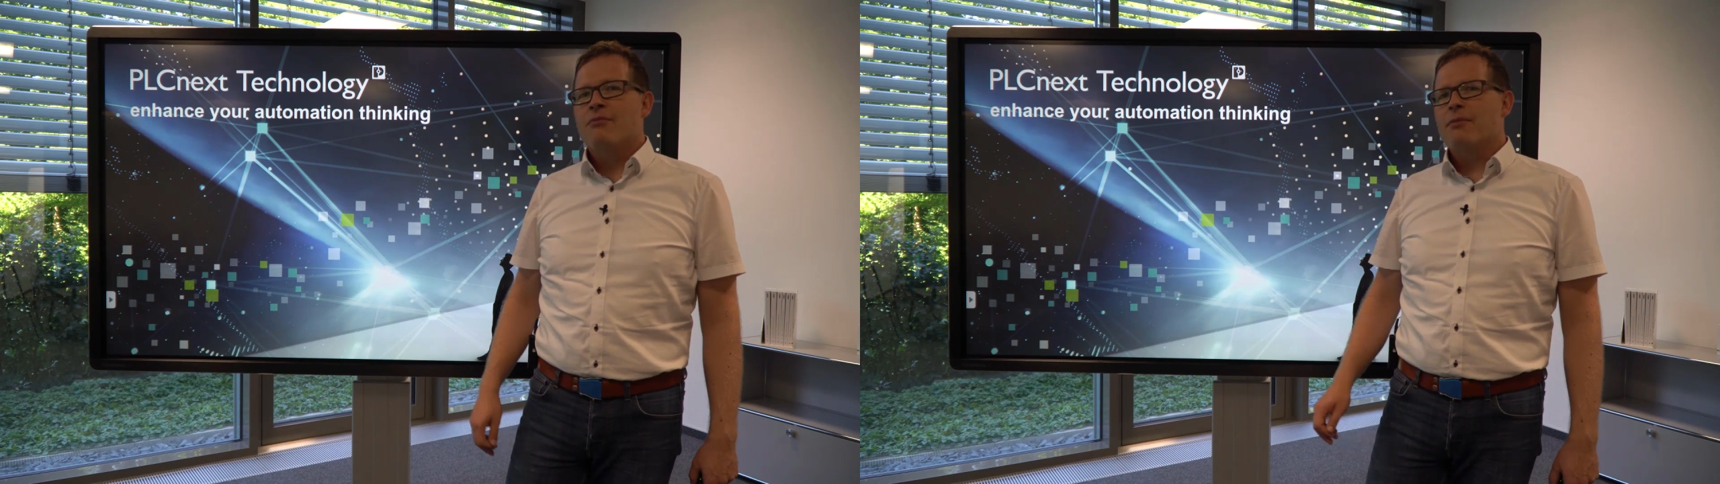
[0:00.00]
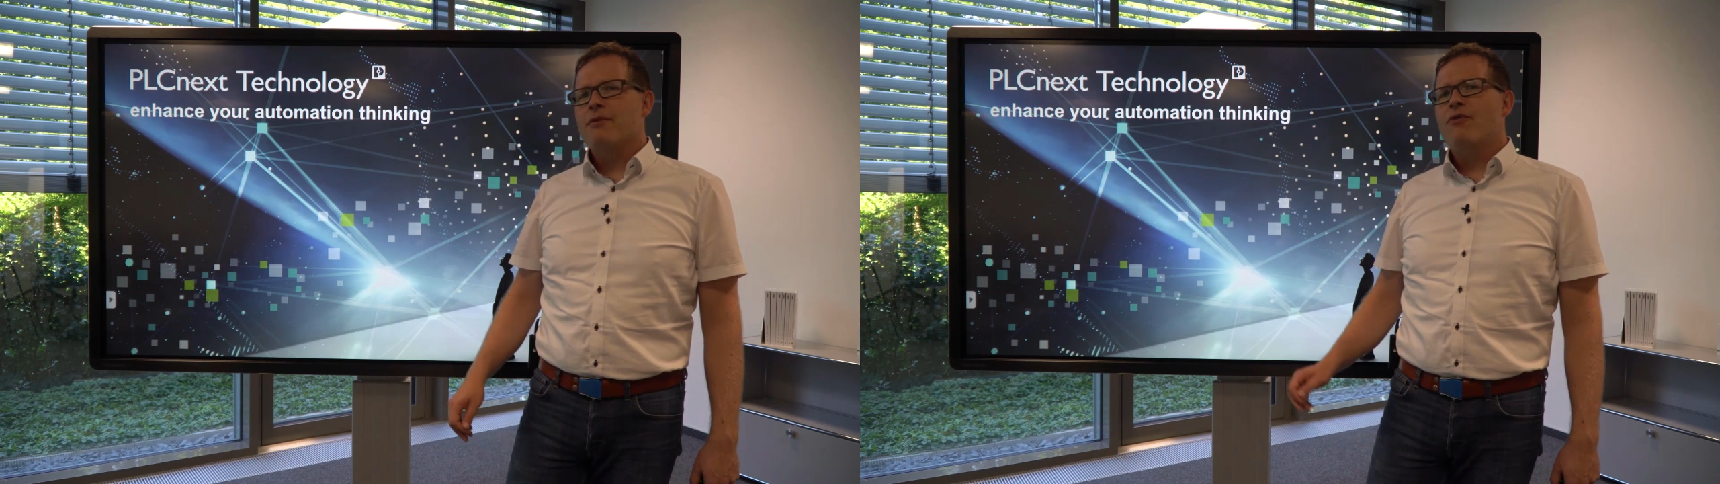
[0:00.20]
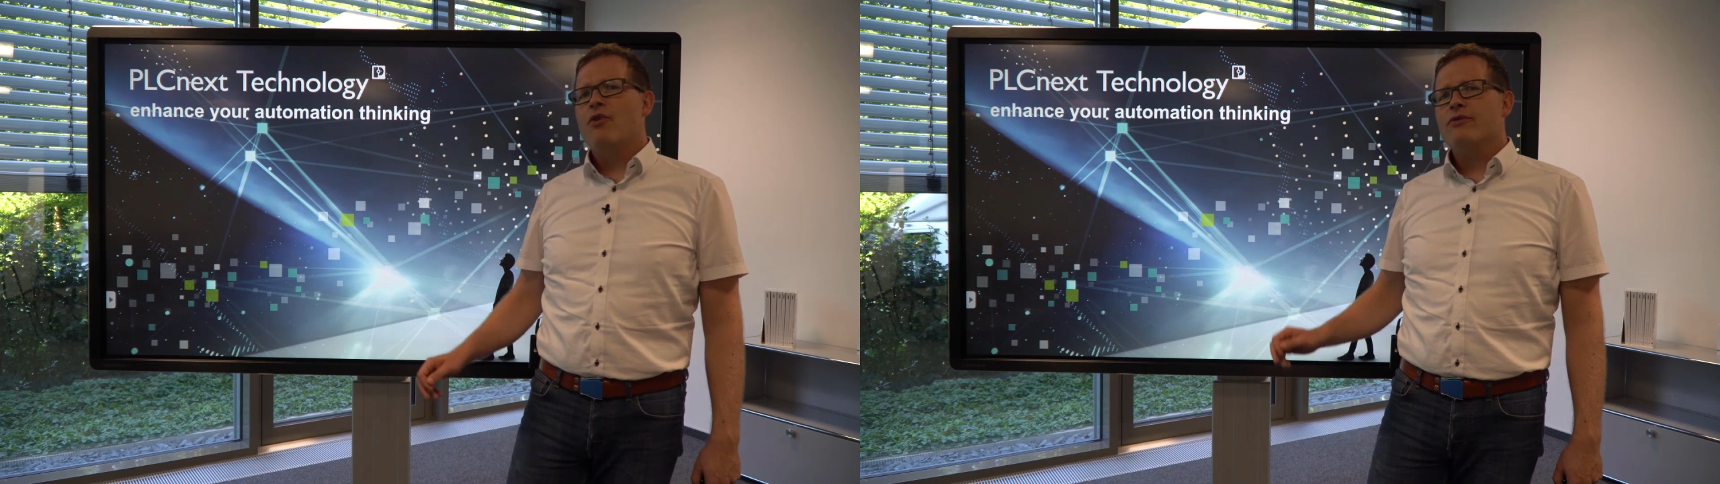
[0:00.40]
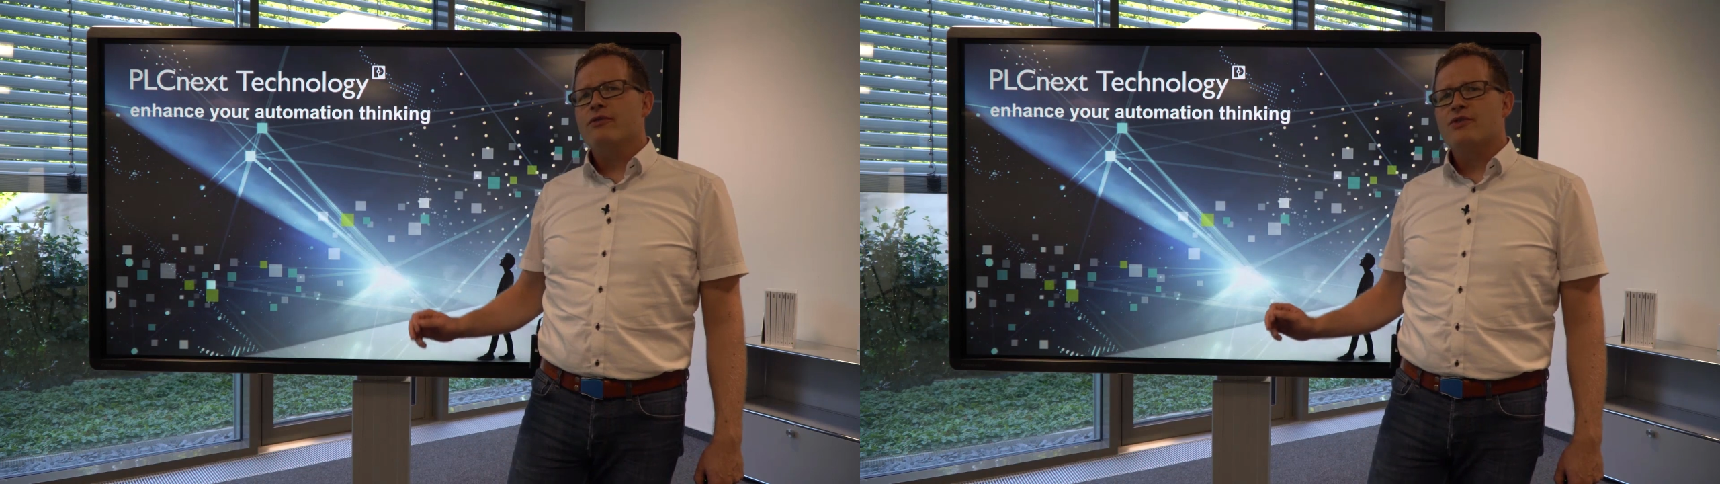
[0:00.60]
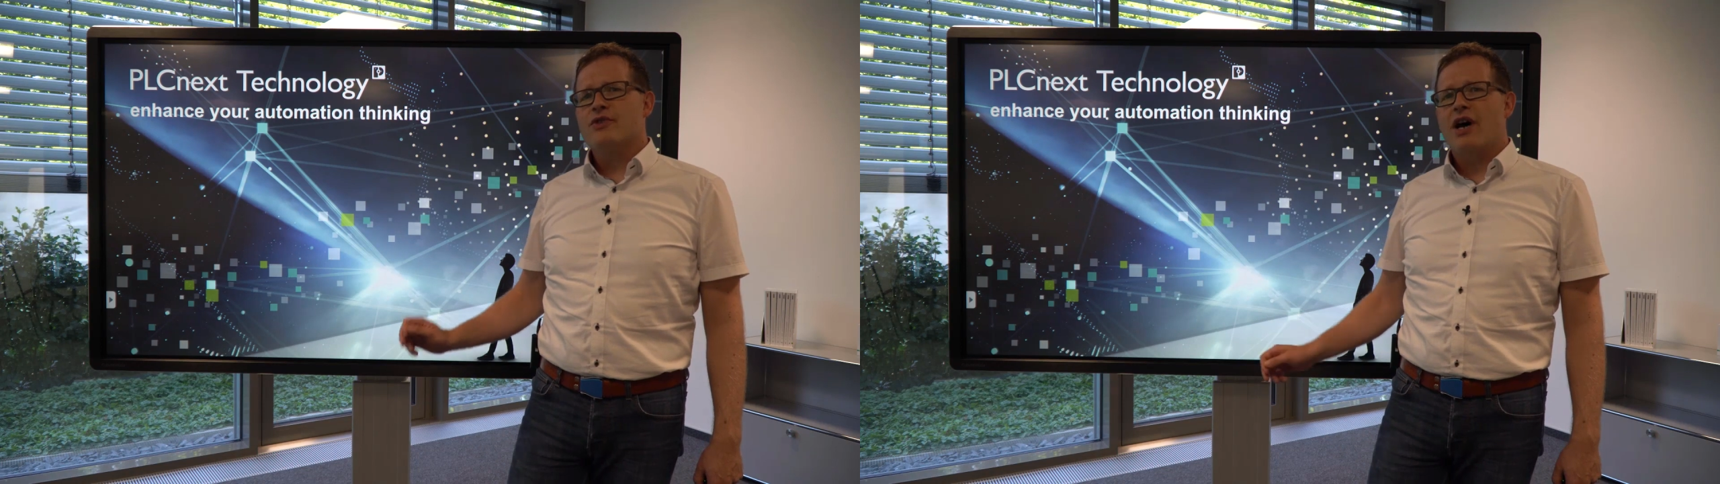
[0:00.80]
But before
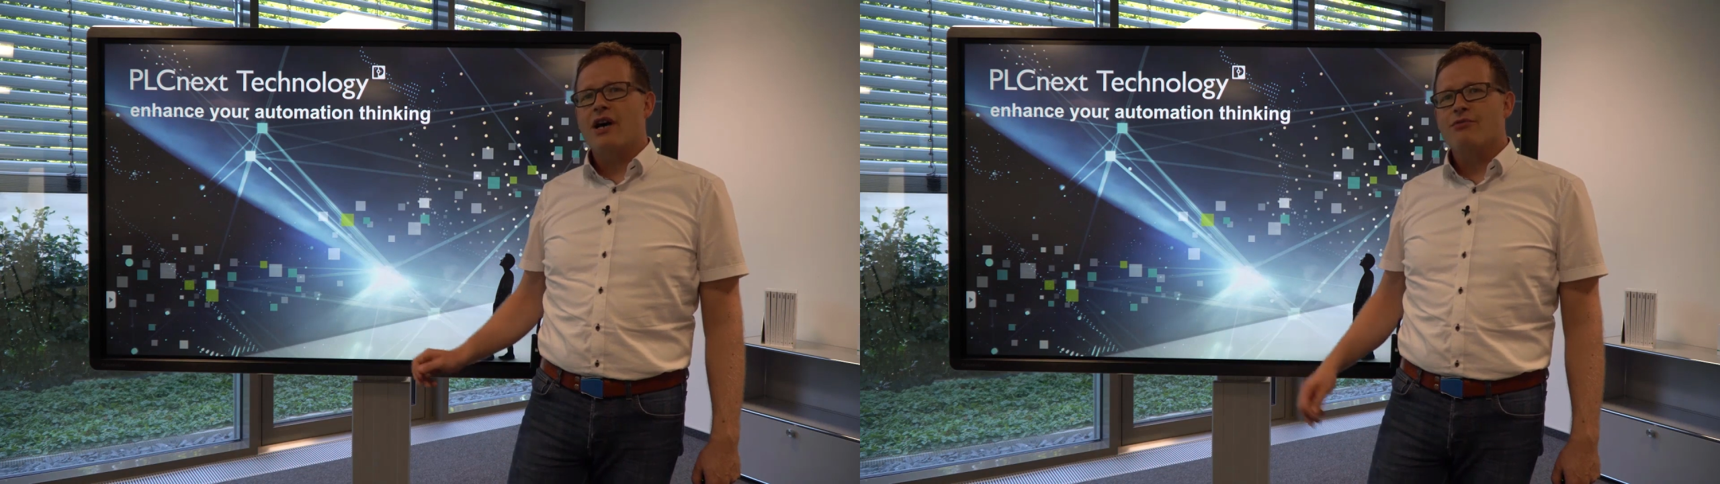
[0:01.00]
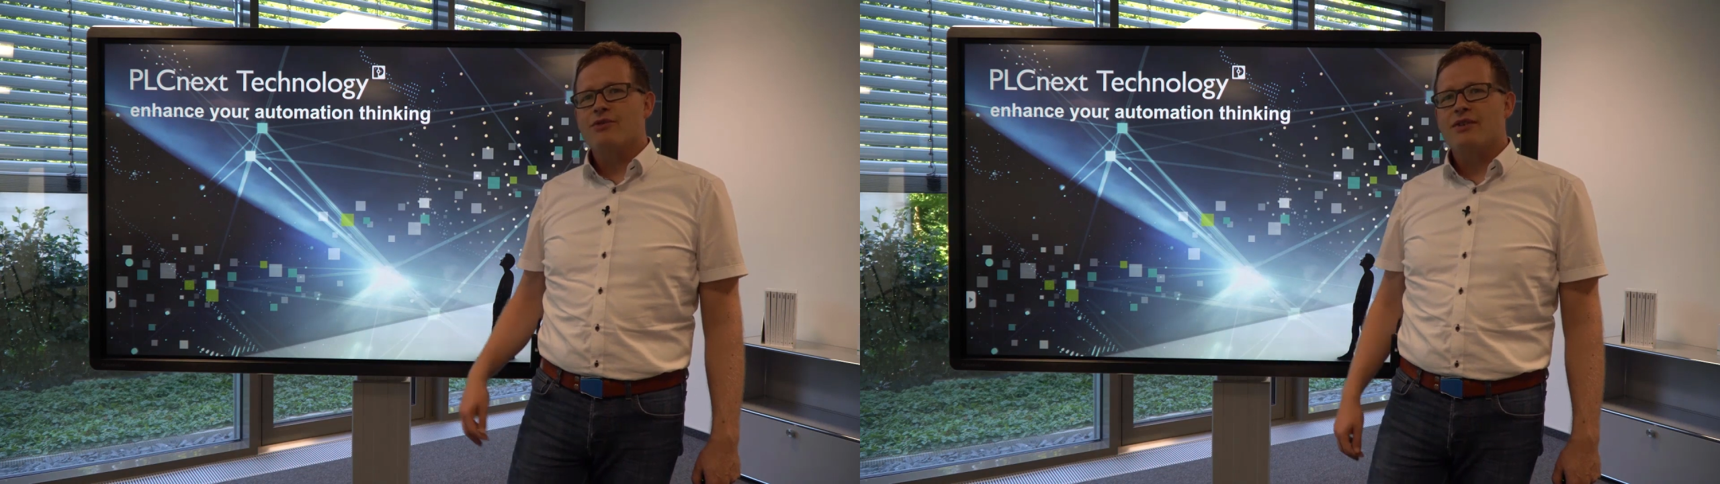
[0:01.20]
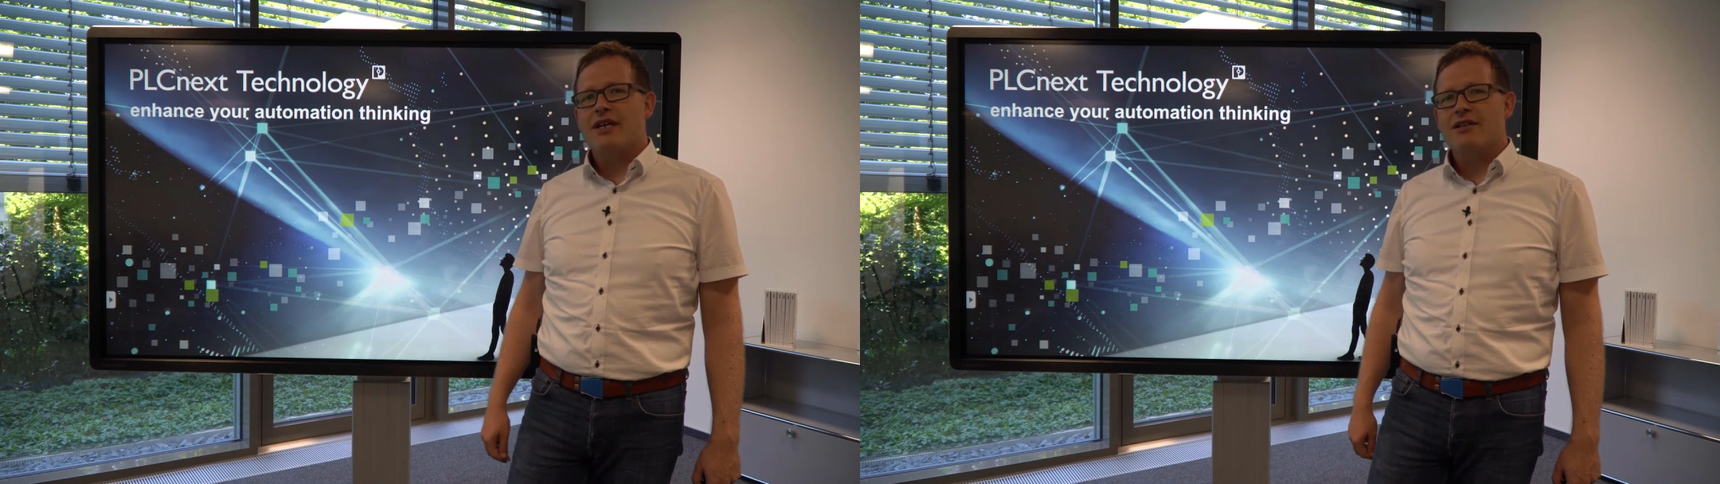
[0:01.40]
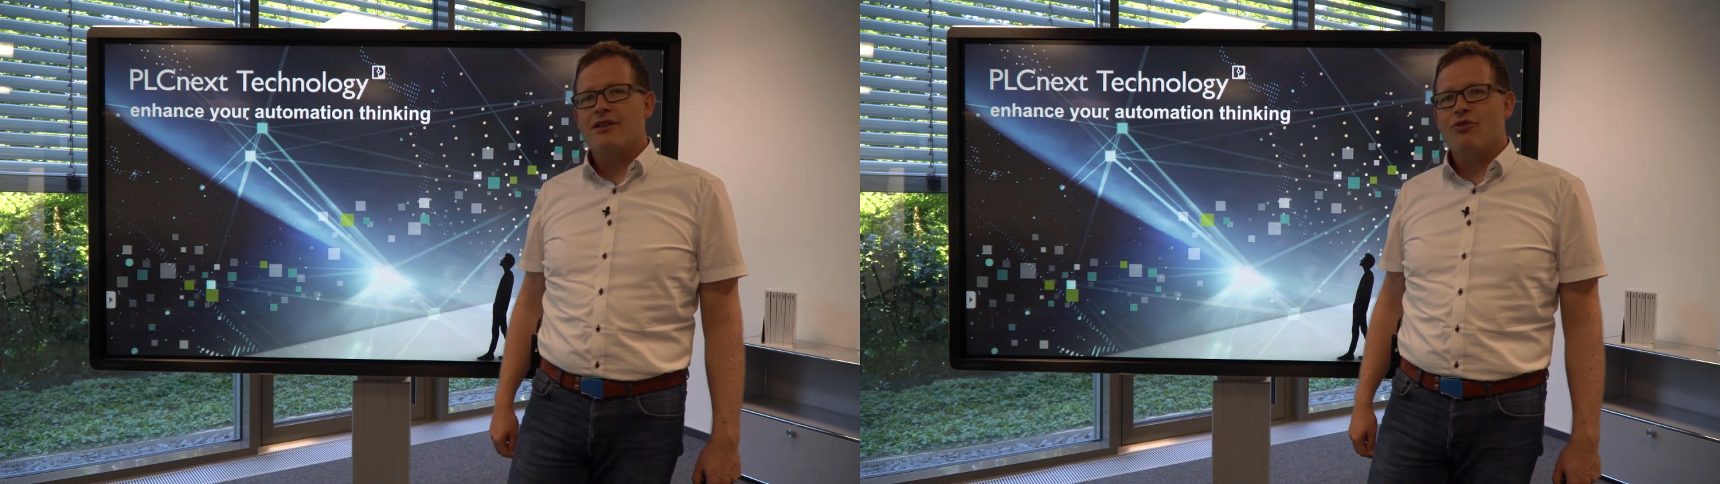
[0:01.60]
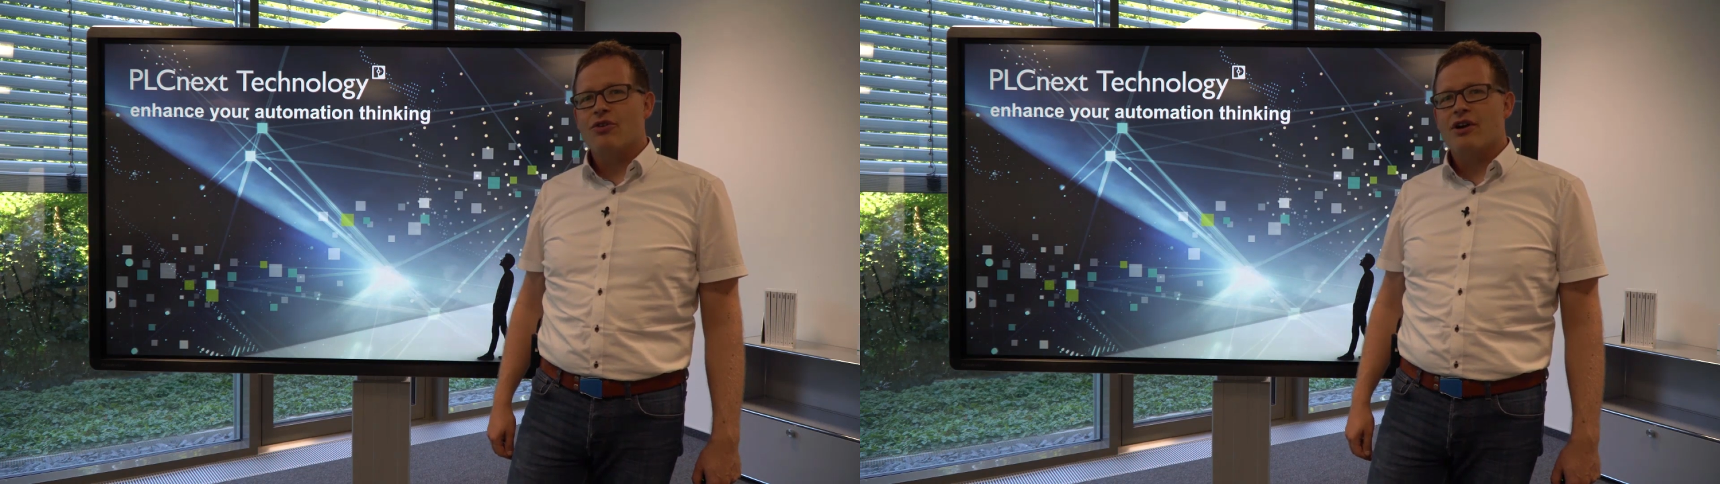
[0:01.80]
we start with the
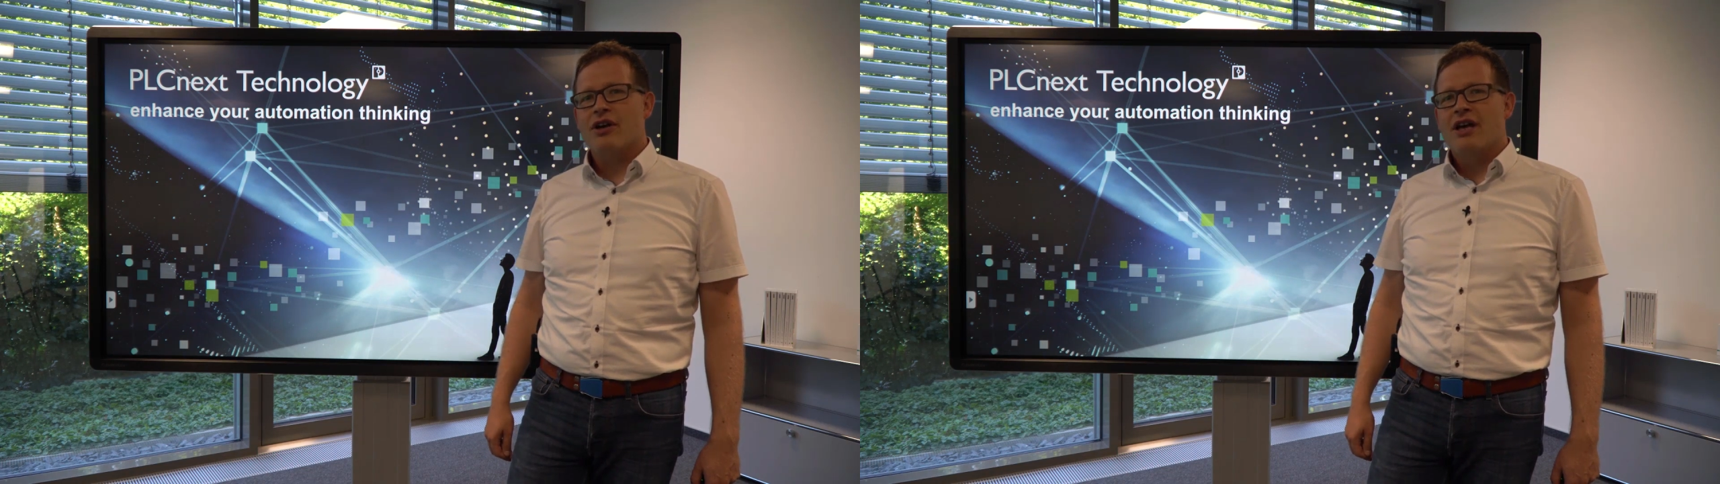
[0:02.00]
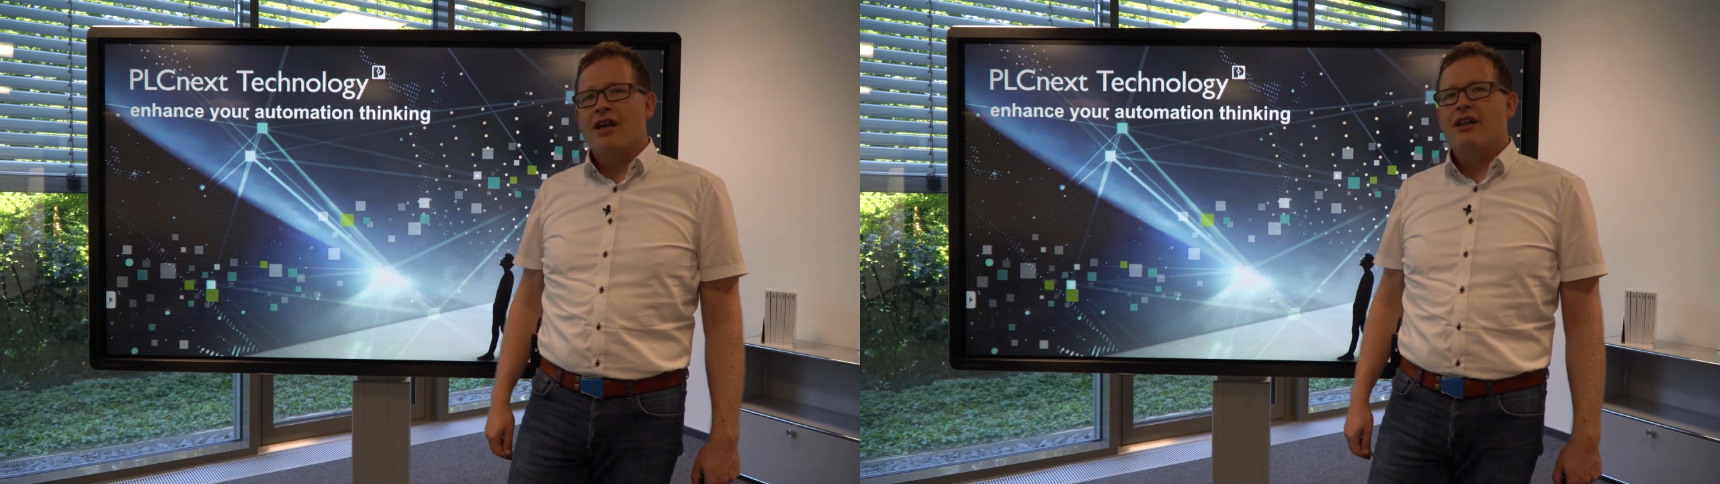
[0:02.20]
data logger,